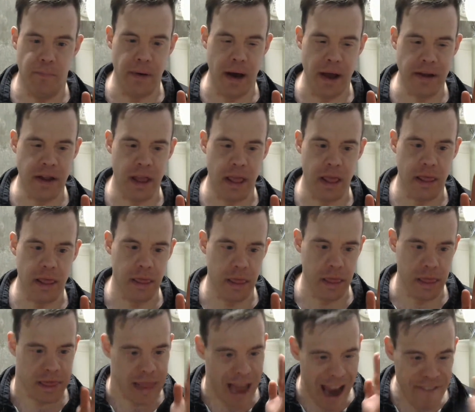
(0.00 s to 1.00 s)
but
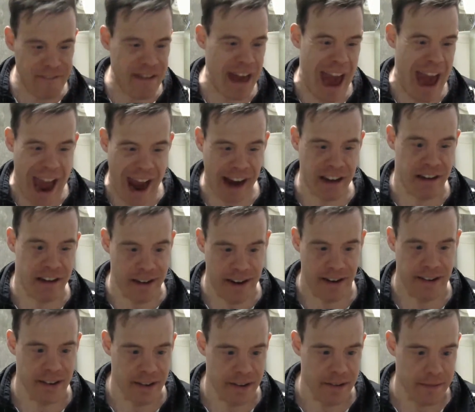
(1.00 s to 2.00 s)
live action
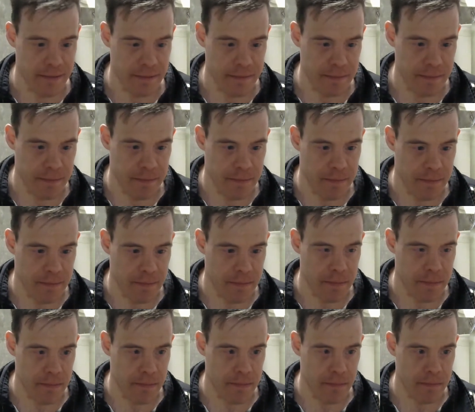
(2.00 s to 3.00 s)
it,
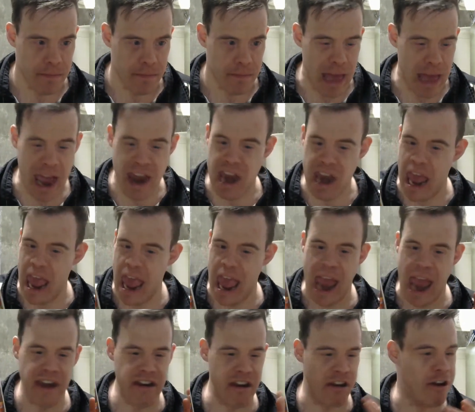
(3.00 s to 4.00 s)

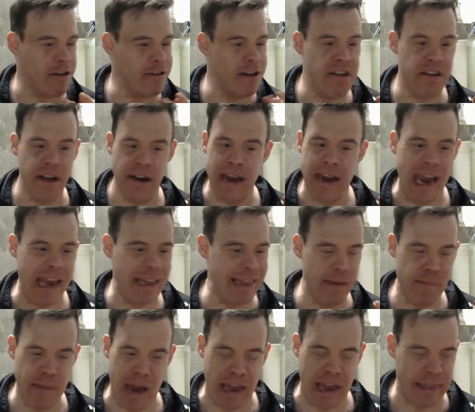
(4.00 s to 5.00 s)
and they could have done
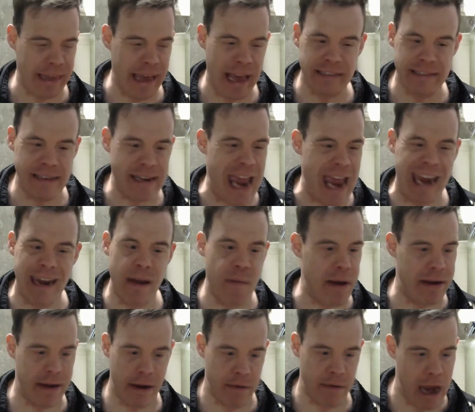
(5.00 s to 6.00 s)
Haley Bailey as an
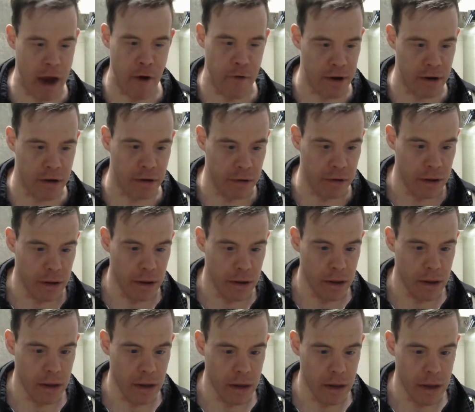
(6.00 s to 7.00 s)
animated Ariel,
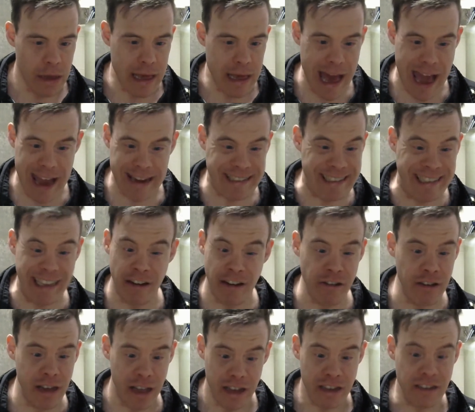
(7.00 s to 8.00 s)
and
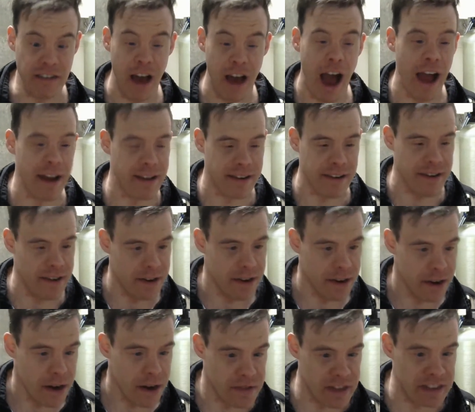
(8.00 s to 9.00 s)
still gotten
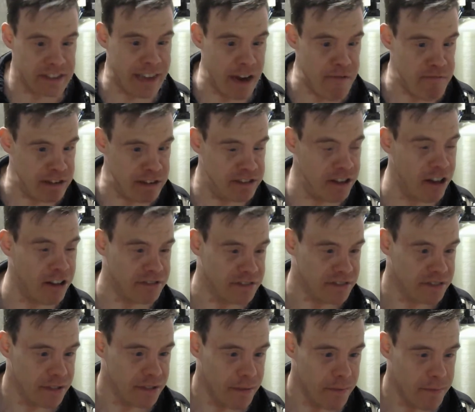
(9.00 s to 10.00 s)
the same
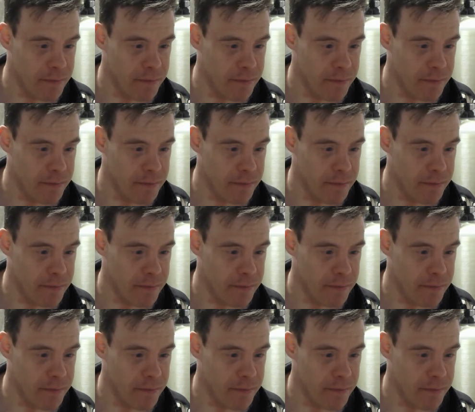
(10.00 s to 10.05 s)
result.